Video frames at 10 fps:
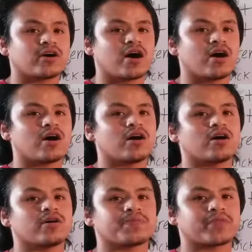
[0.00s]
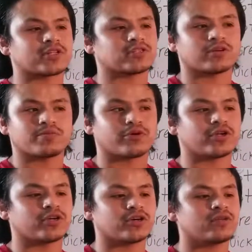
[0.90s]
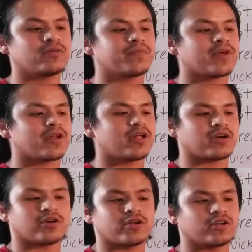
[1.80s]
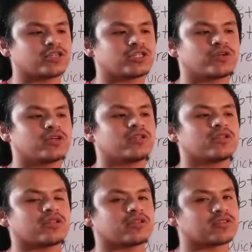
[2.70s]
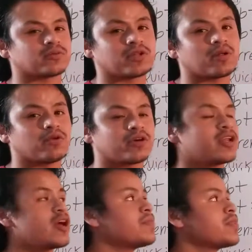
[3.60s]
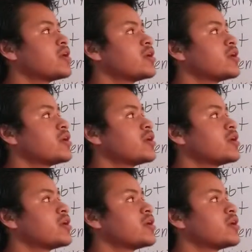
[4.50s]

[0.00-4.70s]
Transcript: and that's looking pretty good, and a good industry, something that I'm looking at,